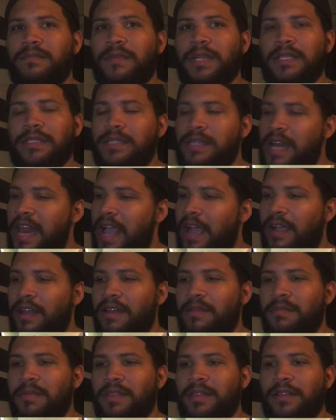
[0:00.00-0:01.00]
It's not
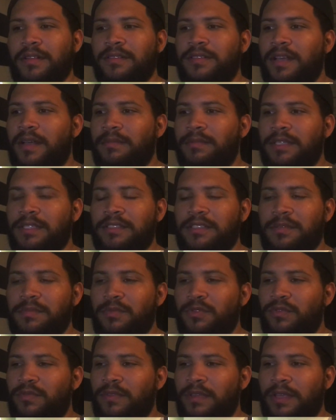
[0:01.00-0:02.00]
gonna be the top DC
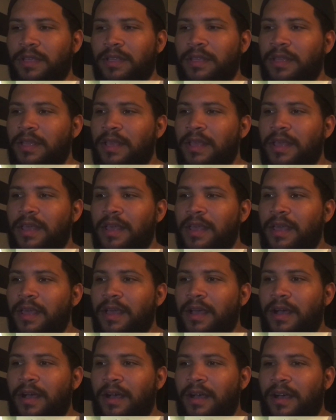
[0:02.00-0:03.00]
movie.
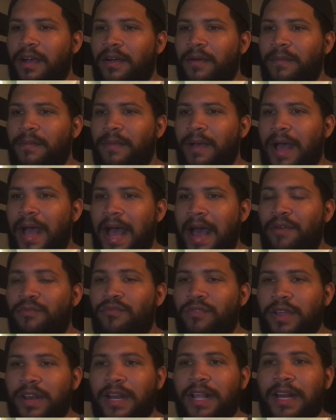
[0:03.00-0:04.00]
Um, I
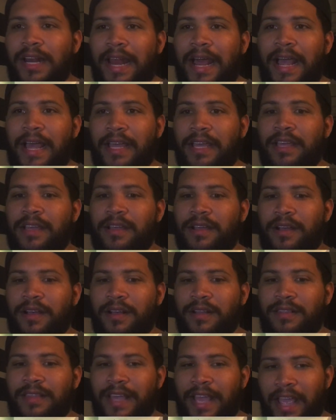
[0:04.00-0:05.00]
really like
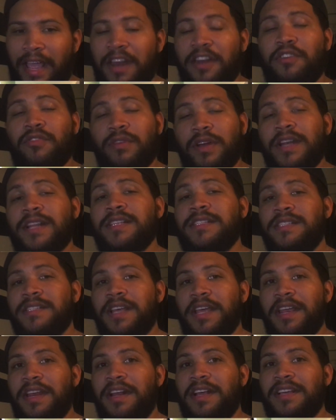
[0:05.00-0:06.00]
uh, the end credit
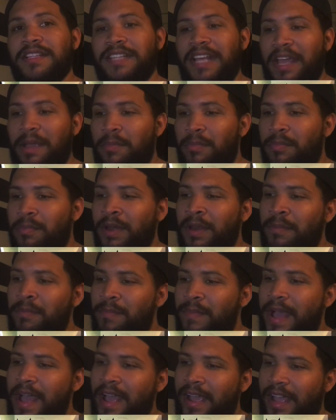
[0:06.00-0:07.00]
scene because it bring
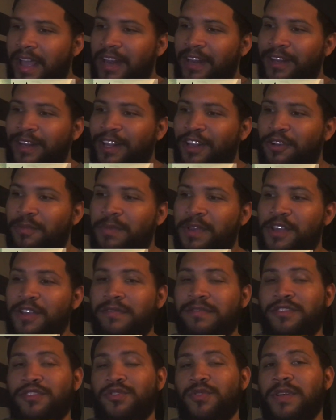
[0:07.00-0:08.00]
back a little bit
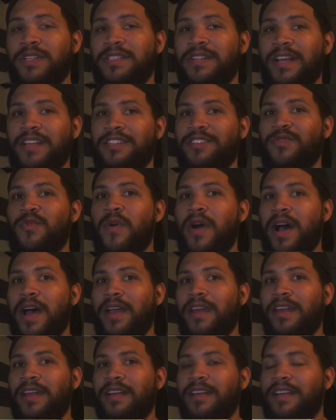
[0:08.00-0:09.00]
of Suicide
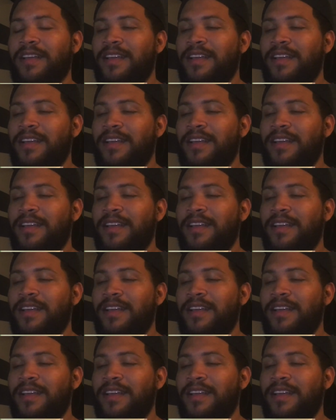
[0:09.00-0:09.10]
Squad.